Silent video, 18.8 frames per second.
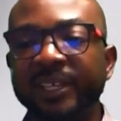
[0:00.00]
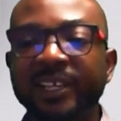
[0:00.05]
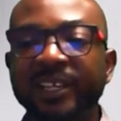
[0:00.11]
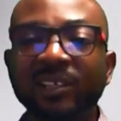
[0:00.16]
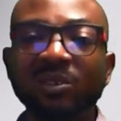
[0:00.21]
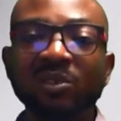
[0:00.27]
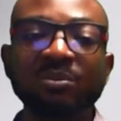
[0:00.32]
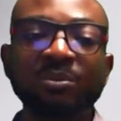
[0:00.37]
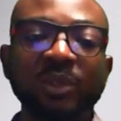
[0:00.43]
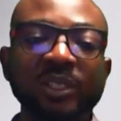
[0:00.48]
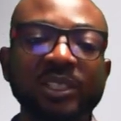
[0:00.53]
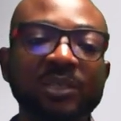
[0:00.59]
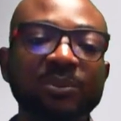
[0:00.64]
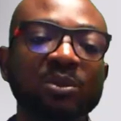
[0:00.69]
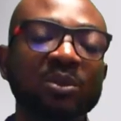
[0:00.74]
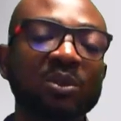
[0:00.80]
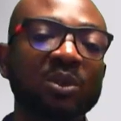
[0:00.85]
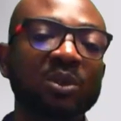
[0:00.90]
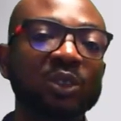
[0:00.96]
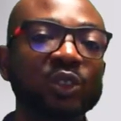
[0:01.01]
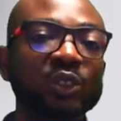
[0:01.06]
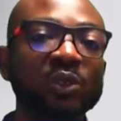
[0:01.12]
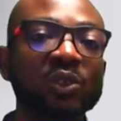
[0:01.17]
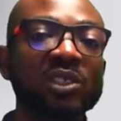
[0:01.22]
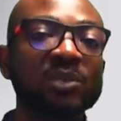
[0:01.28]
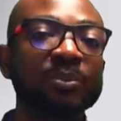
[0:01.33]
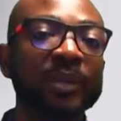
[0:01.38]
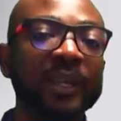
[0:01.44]
include multiple
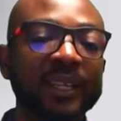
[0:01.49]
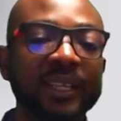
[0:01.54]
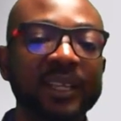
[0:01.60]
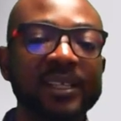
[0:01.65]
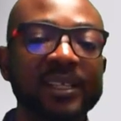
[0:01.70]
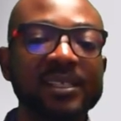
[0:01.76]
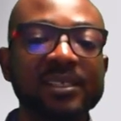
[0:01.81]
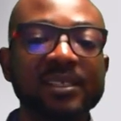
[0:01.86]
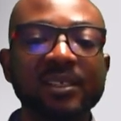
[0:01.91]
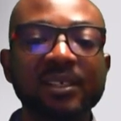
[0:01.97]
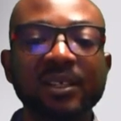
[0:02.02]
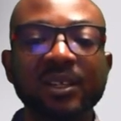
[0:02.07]
controls per case